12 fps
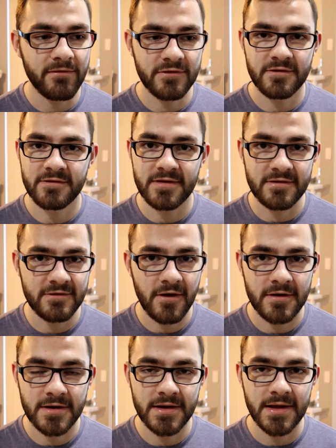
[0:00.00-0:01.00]
Ever since he
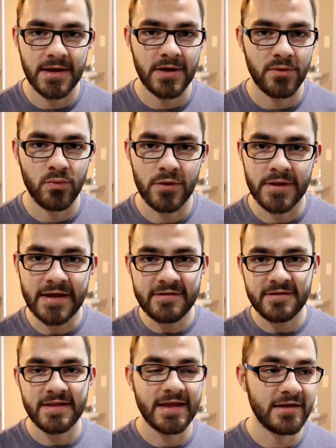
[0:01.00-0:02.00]
started
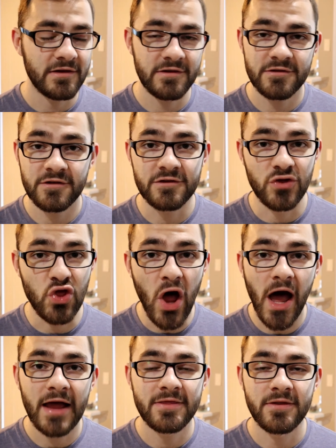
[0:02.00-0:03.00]
releasing, he's just
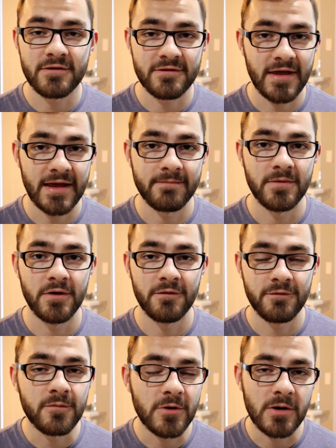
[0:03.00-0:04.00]
not the same
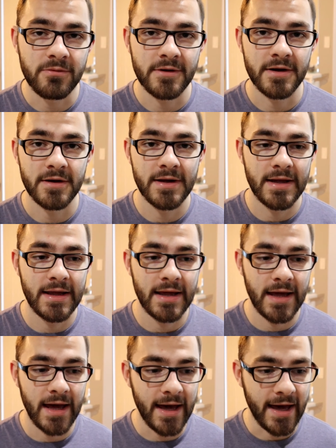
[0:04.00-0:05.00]
football player.
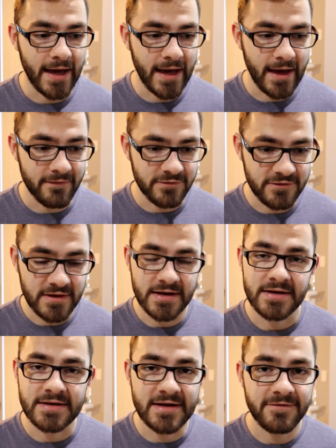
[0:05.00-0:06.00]
I've seen
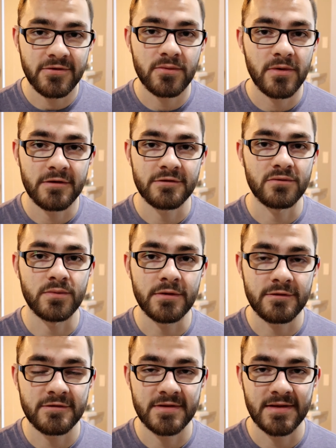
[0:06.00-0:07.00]
a different Russell
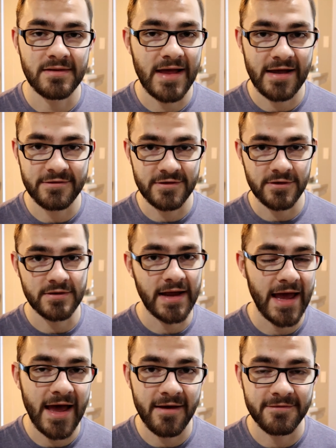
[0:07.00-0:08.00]
Wilson the last year and
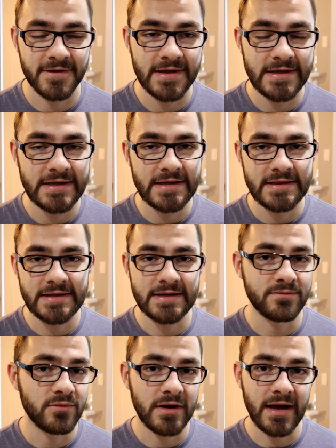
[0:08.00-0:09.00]
a half
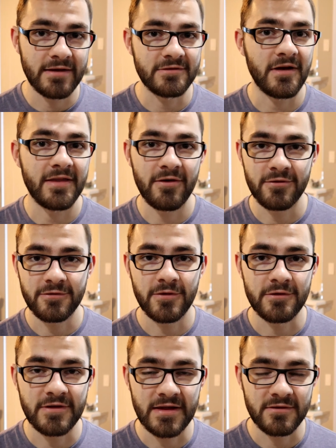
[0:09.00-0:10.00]
than what I saw those
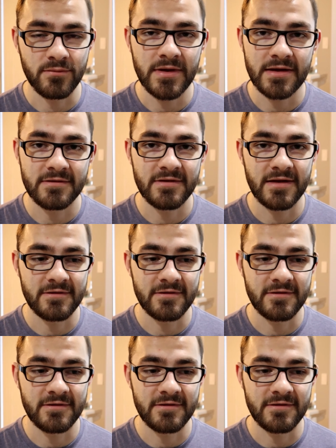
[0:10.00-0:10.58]
first 8 weeks.